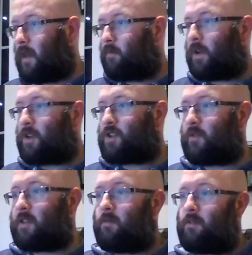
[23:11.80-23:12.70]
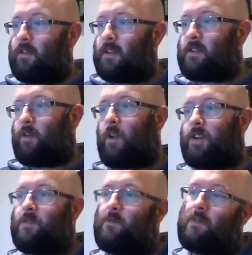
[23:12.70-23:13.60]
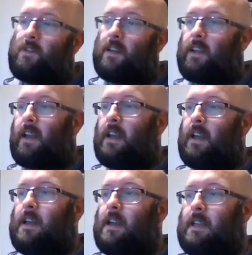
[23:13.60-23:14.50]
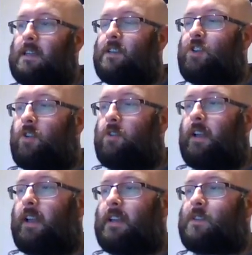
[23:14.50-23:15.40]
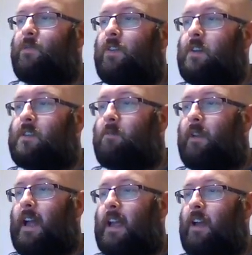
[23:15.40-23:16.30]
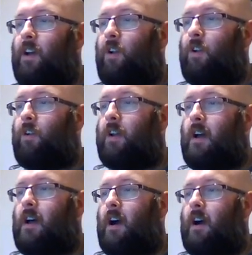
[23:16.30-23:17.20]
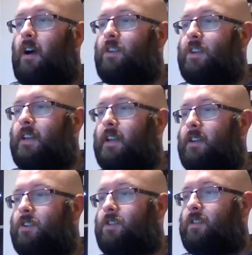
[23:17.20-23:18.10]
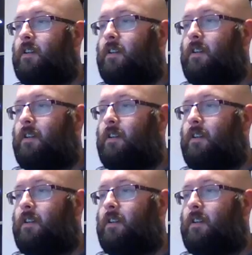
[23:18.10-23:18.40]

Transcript: In which 3 movies, for question 15 again, does John Cleese first play lawyer Archie Leach,